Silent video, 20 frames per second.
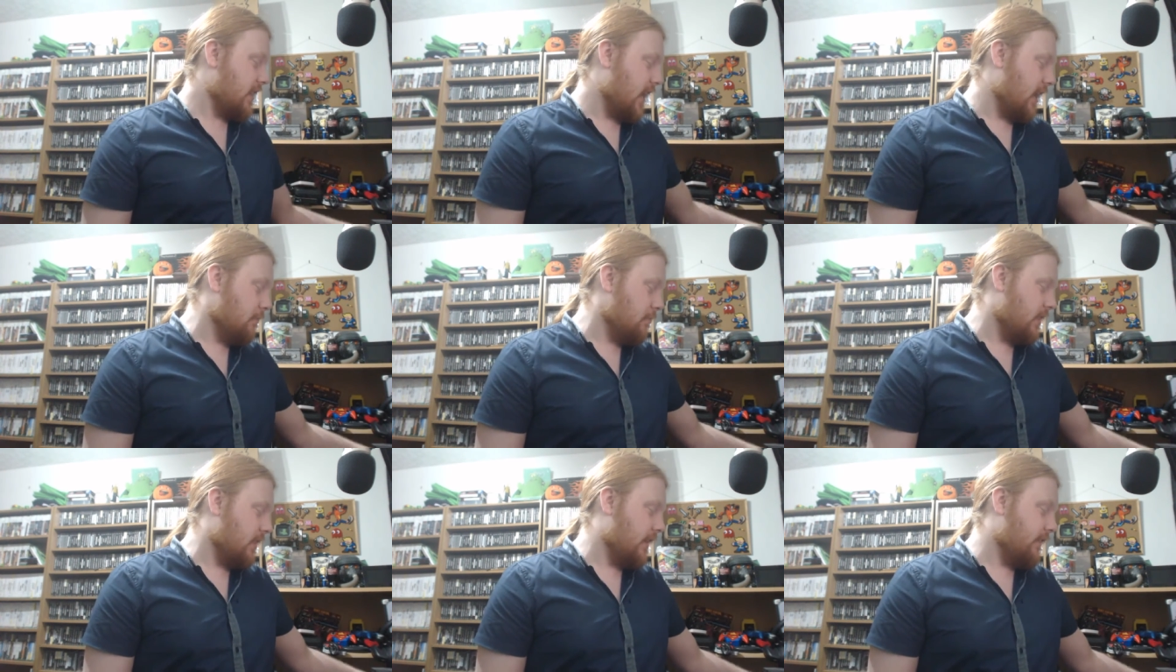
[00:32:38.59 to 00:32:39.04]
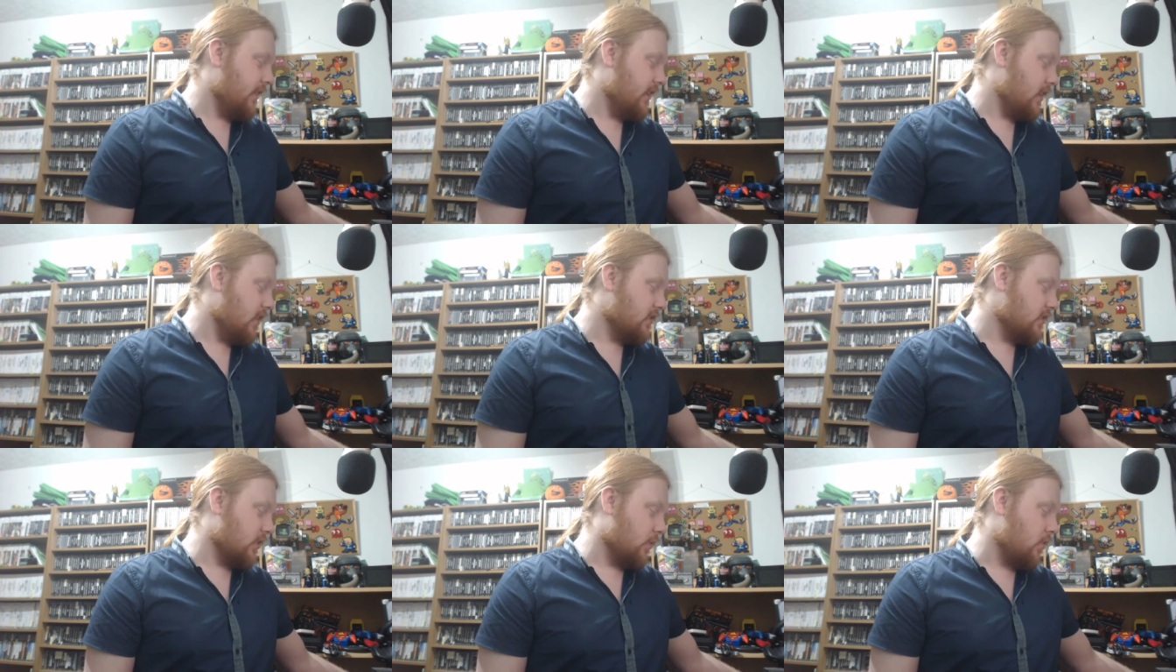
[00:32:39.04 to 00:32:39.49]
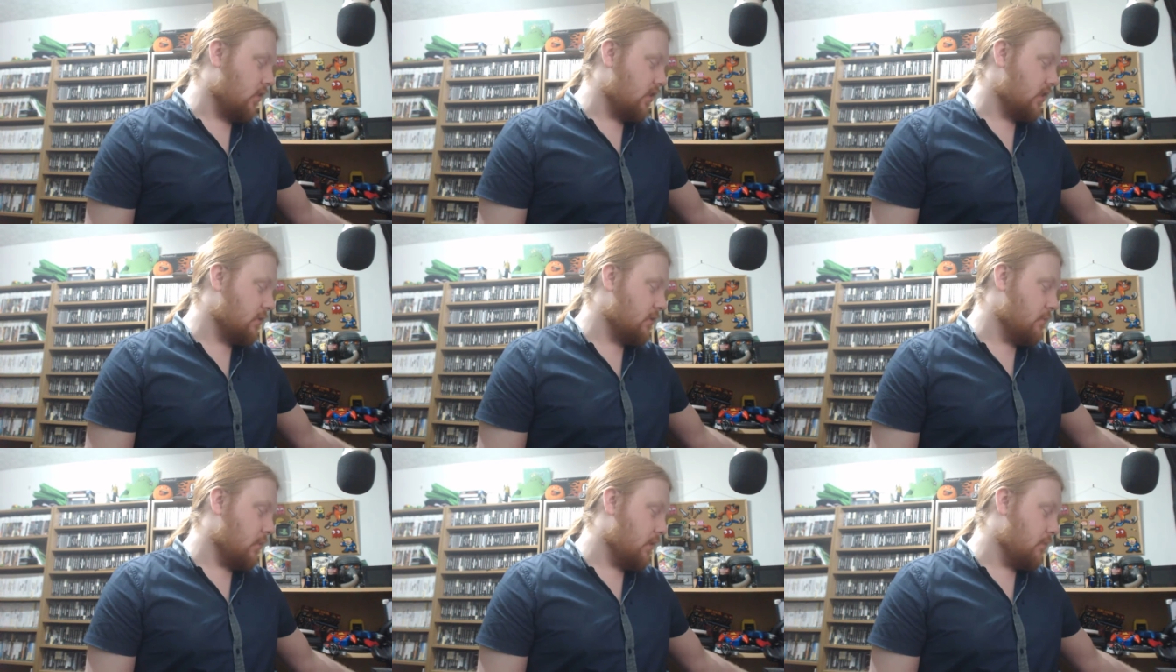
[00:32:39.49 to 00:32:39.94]
gameplay videos I
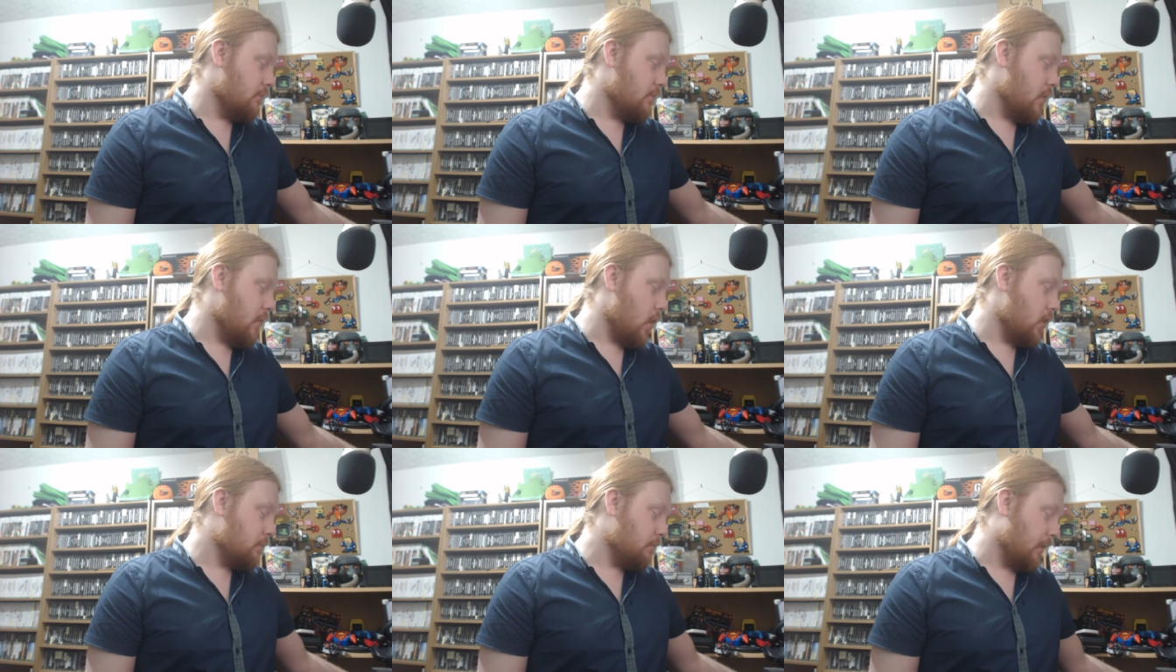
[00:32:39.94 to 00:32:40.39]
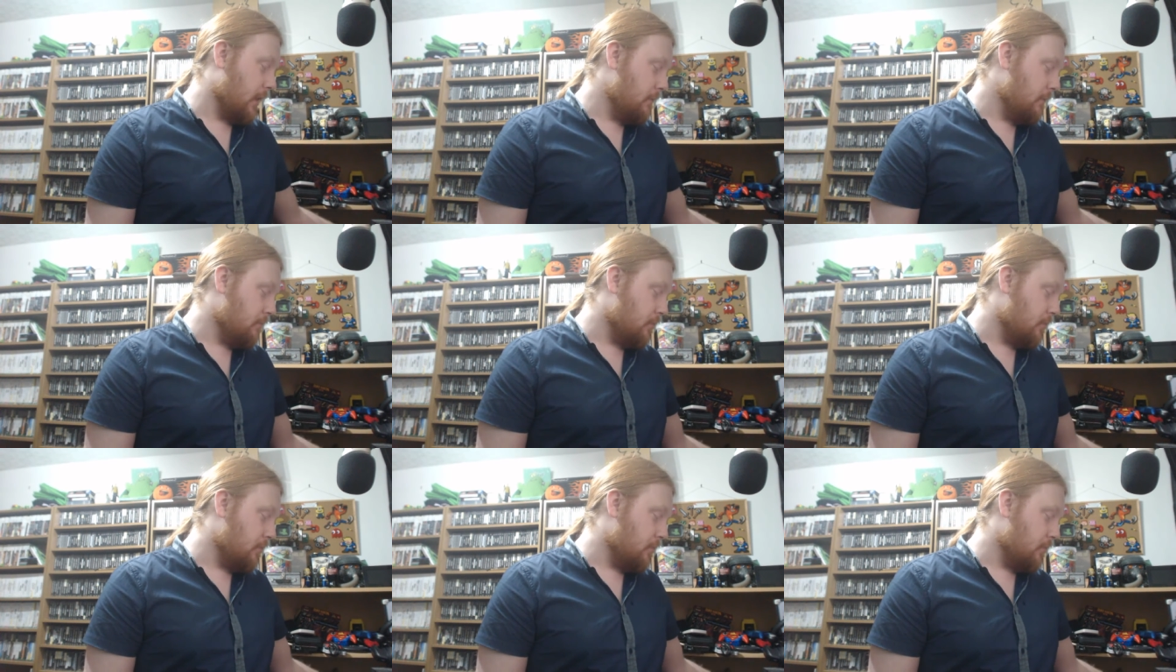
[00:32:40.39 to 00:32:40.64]
watched, most